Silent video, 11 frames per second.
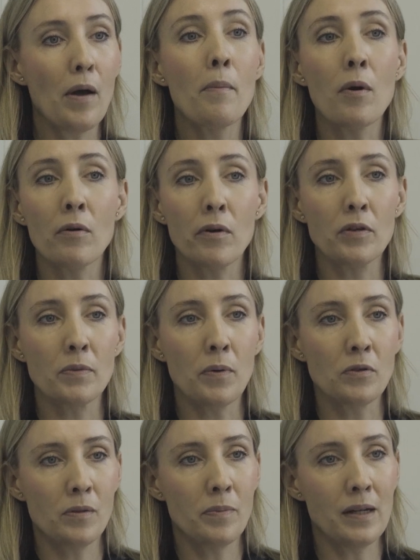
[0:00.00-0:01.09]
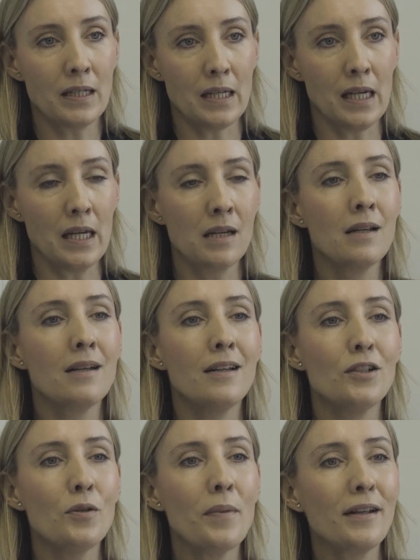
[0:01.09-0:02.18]
a moral responsibility
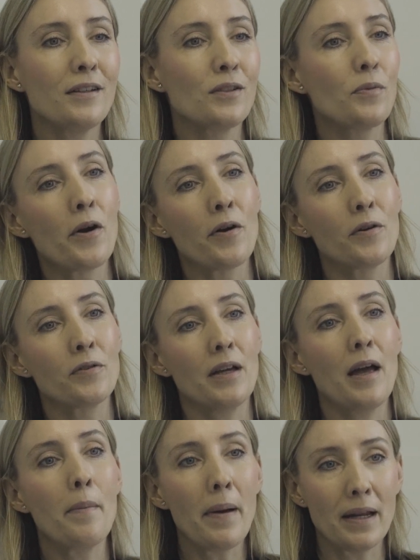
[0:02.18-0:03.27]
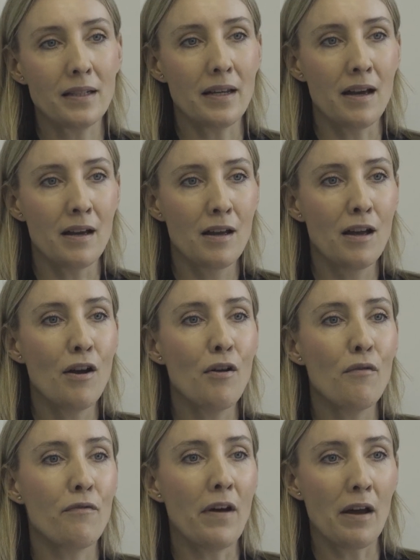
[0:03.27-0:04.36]
to make this world a better,
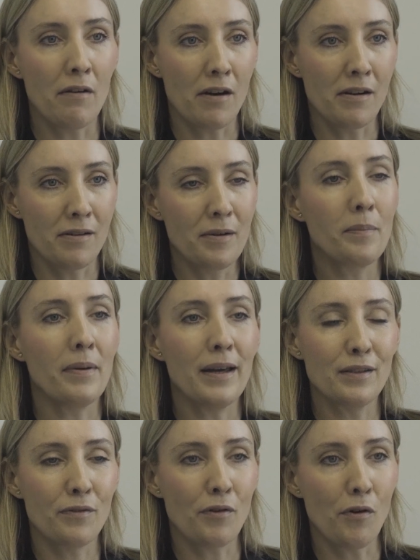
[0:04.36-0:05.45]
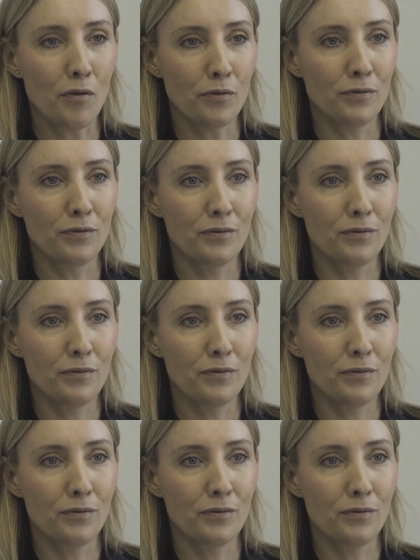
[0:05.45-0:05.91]
fairer place for all.